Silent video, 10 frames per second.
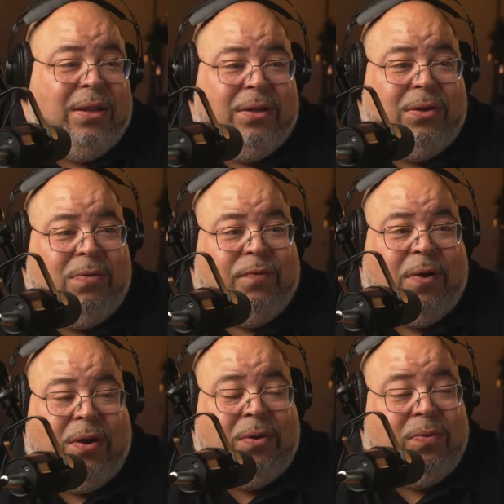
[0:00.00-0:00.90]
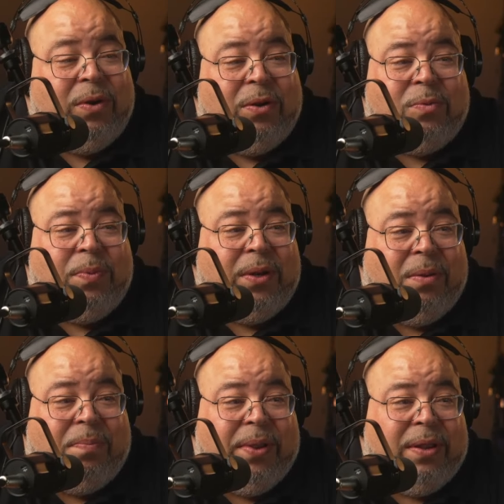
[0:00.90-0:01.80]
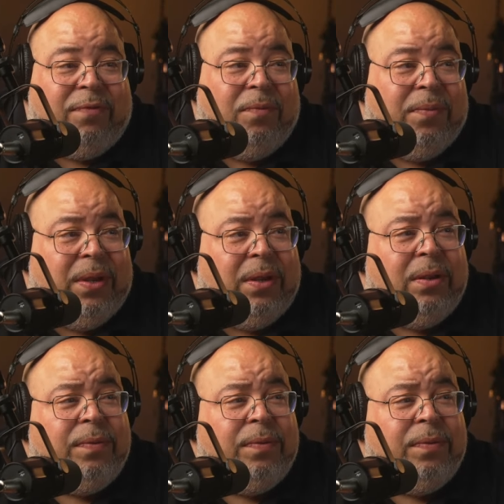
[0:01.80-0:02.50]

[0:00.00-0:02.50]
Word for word: So far, Unreal has been the best for me.